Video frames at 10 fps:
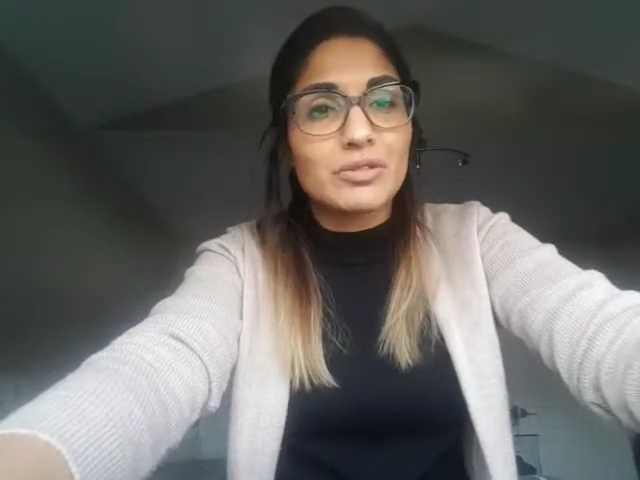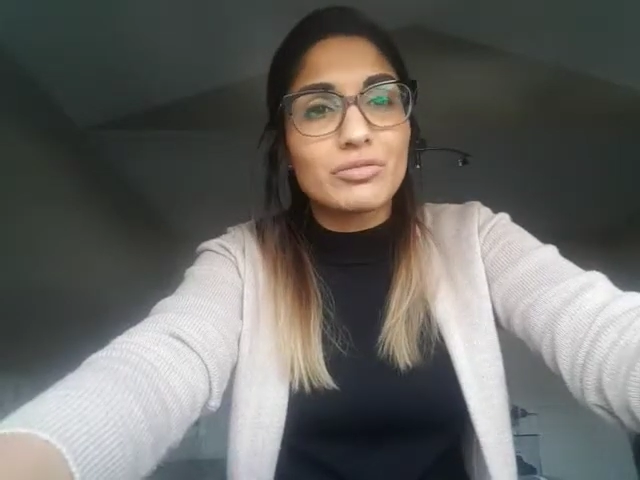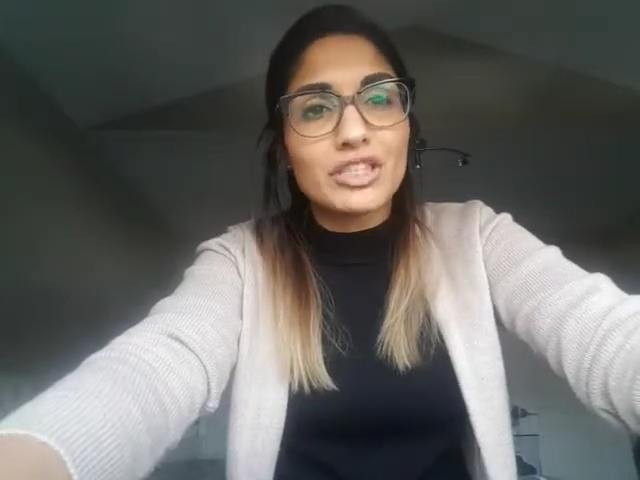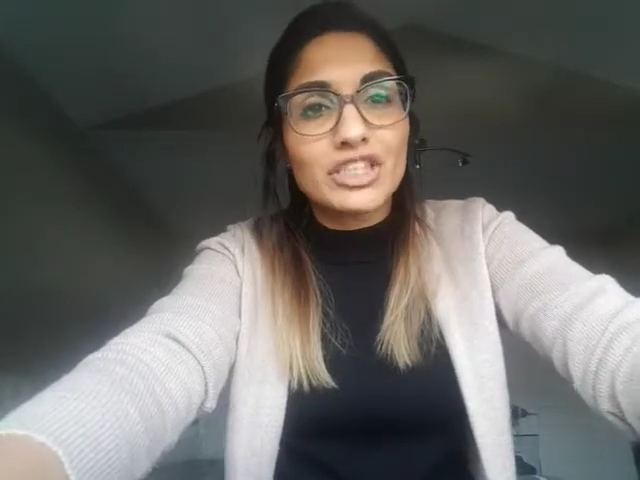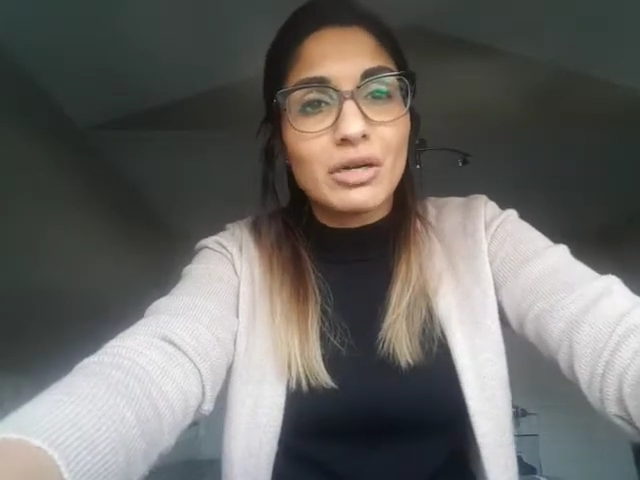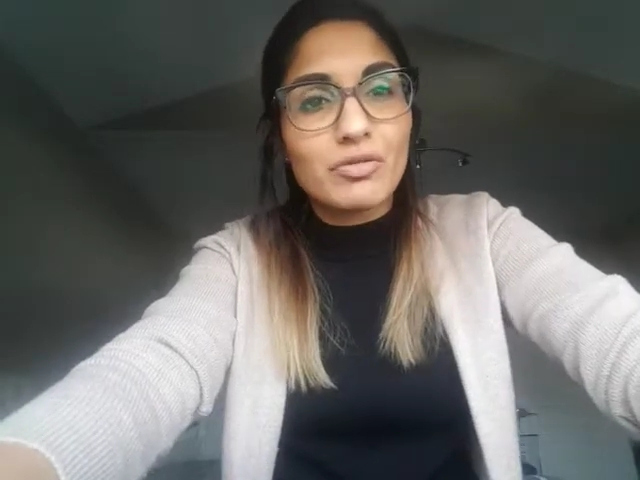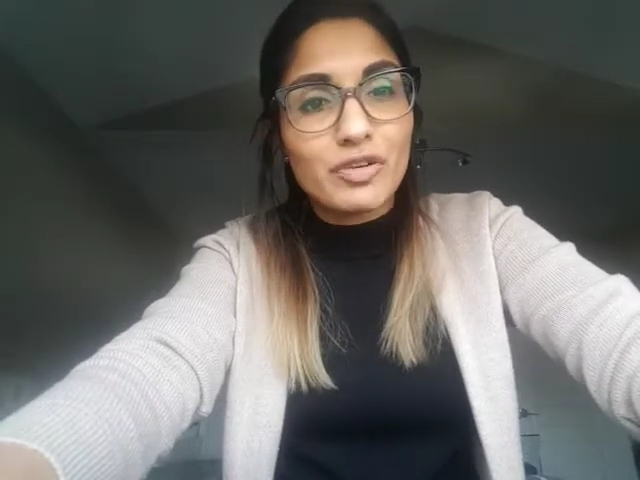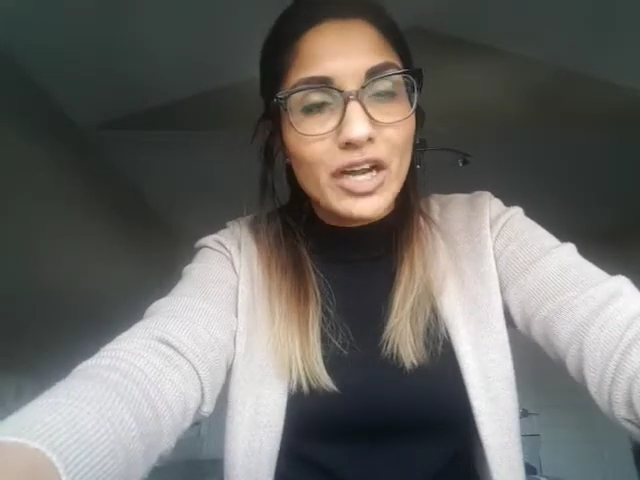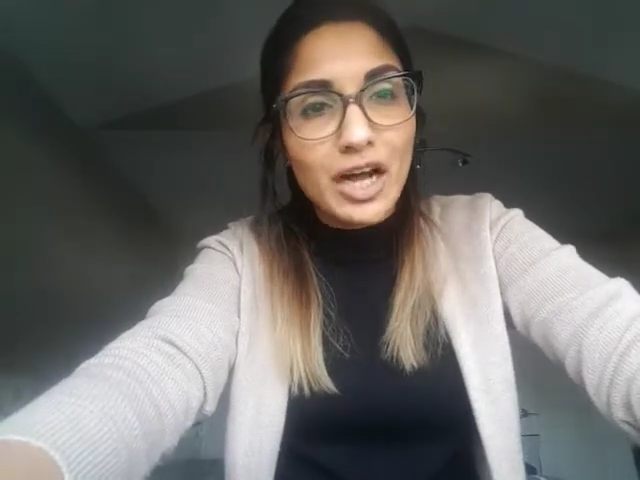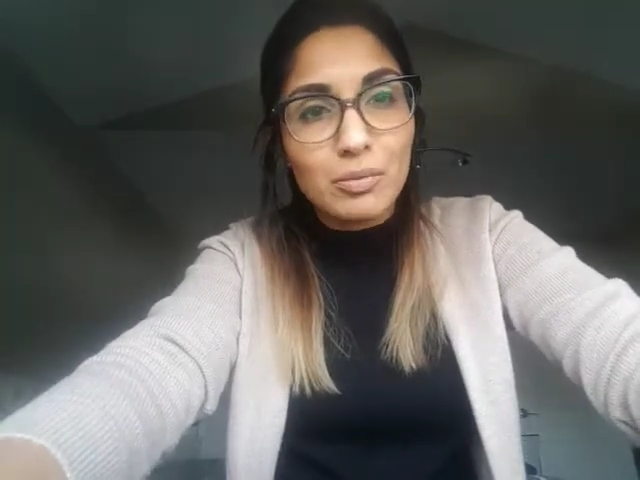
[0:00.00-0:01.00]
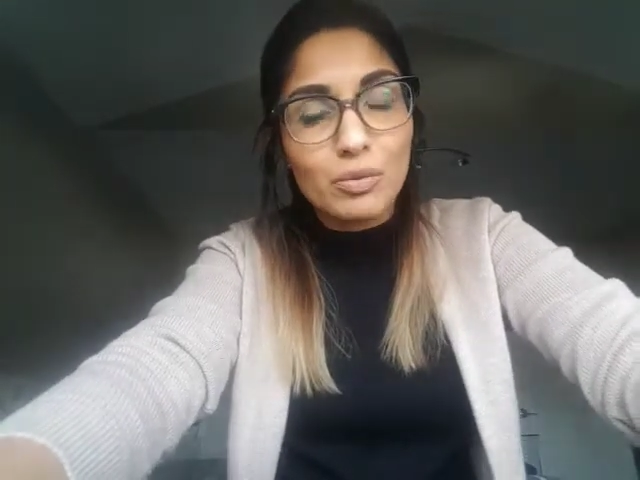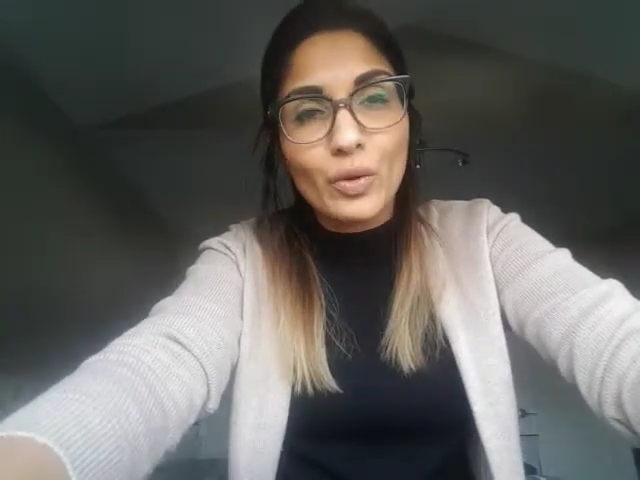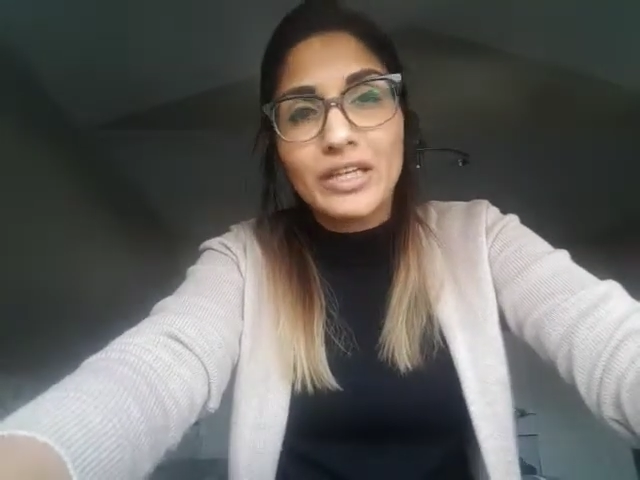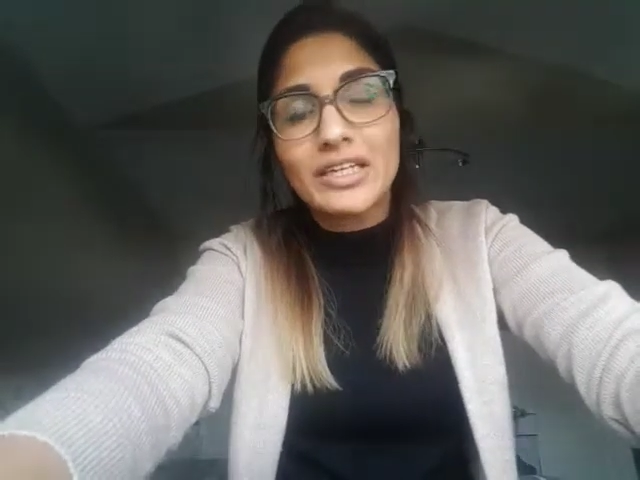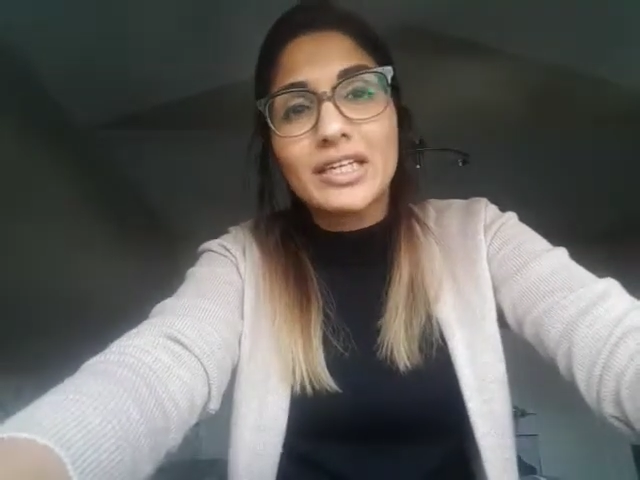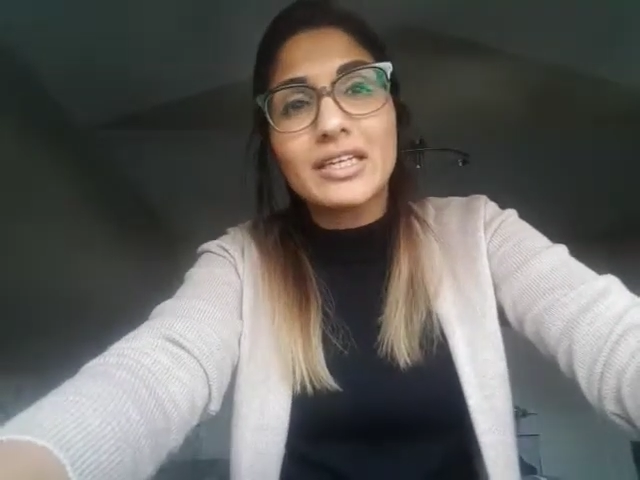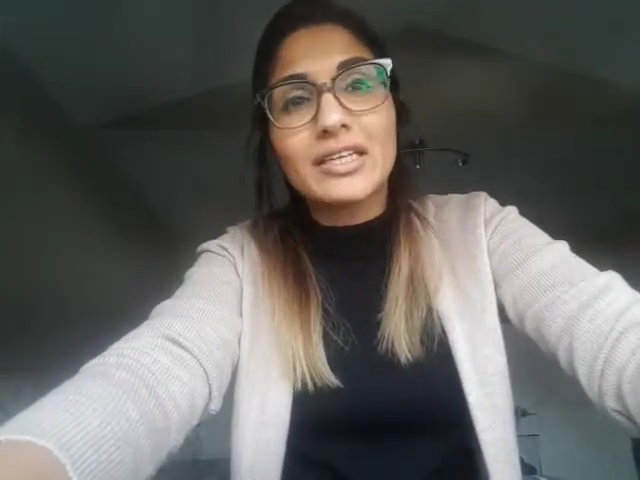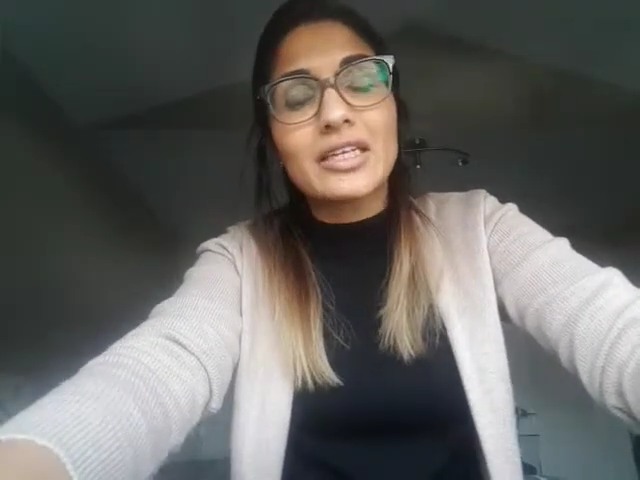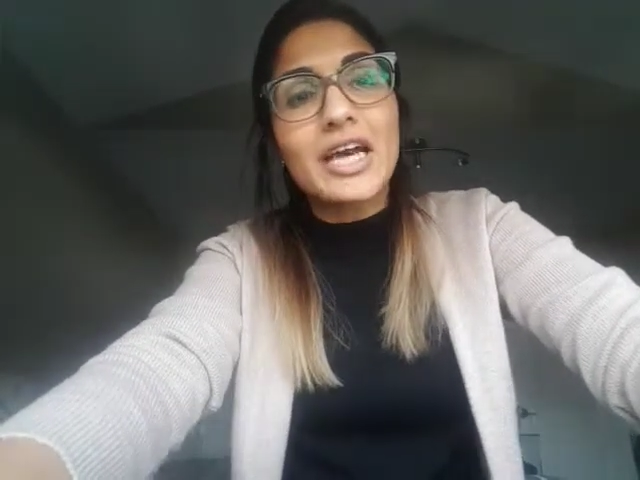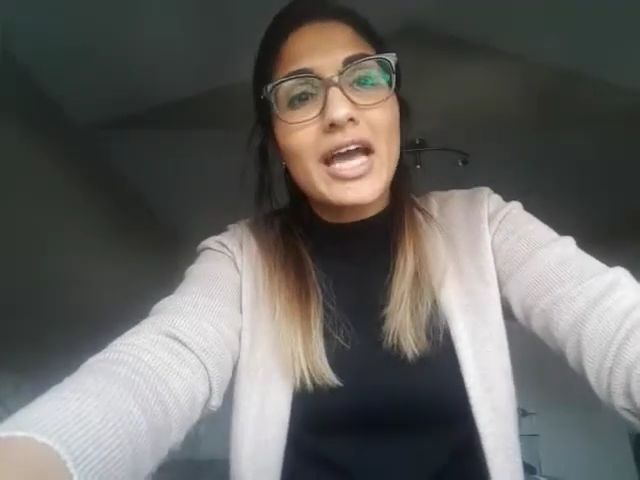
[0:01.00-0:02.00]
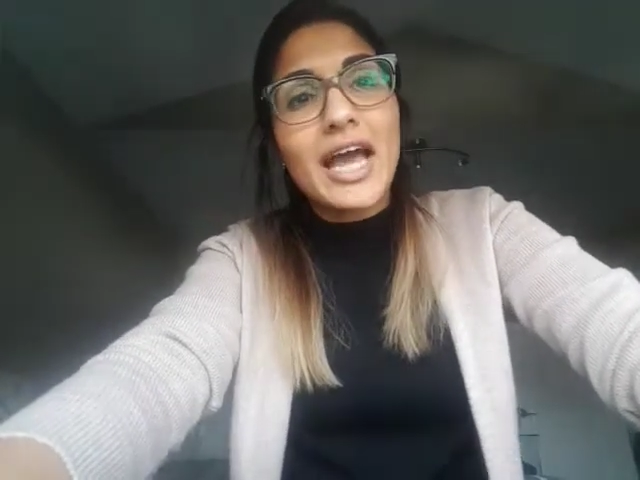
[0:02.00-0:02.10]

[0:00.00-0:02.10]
and reach out for help when needed,